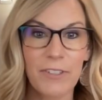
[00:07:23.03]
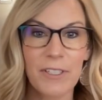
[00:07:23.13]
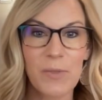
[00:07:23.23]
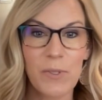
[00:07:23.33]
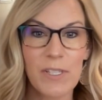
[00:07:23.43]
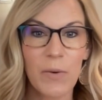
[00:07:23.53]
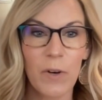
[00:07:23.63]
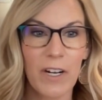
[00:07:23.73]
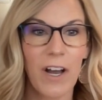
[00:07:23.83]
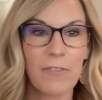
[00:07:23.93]
conference was the
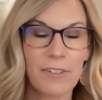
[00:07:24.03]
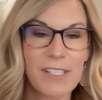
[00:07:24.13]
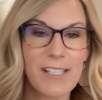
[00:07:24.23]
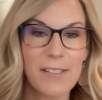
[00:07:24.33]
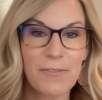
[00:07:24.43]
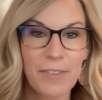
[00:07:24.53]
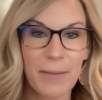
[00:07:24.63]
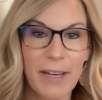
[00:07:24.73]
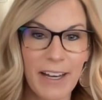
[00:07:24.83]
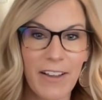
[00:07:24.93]
one conference as a
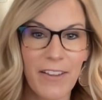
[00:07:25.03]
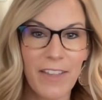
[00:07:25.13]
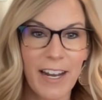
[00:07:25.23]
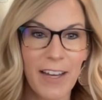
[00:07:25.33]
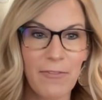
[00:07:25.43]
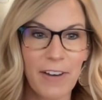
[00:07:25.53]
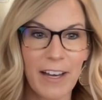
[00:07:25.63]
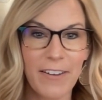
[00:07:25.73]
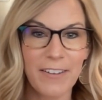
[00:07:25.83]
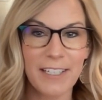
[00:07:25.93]
female that I
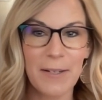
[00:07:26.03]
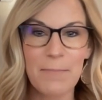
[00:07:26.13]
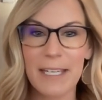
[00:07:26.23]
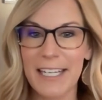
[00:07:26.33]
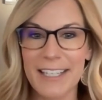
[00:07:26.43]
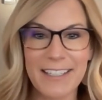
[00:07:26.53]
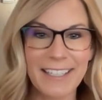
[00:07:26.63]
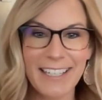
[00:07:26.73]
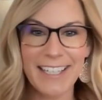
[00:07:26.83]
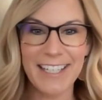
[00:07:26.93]
felt
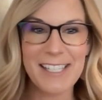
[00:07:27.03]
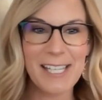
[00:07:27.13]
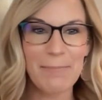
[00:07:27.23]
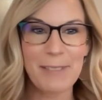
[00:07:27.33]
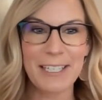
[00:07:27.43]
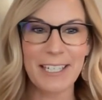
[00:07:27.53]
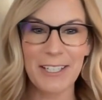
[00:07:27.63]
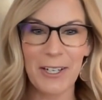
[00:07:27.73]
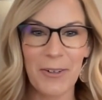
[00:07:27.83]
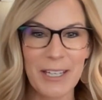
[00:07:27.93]
immediately accepted.
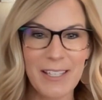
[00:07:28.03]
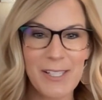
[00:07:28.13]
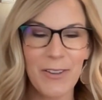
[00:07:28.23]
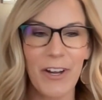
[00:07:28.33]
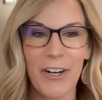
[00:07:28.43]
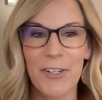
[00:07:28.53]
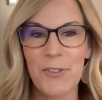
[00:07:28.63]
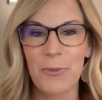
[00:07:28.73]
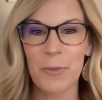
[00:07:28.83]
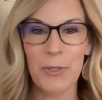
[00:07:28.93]
In this
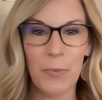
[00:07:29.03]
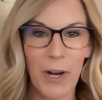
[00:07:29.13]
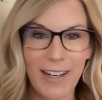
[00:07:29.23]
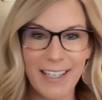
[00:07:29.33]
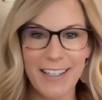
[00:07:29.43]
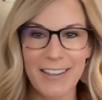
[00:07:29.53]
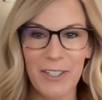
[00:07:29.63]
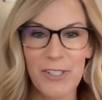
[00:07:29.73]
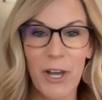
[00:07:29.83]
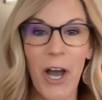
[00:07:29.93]
large room, you walk in,
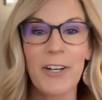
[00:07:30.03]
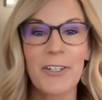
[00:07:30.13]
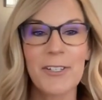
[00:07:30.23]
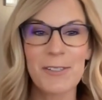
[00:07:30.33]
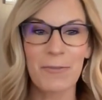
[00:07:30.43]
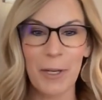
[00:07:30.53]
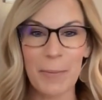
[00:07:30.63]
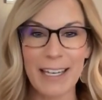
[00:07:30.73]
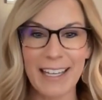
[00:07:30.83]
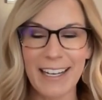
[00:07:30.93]
there's hundreds of
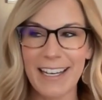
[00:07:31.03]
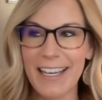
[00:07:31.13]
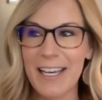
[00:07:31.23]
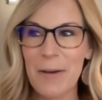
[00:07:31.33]
women.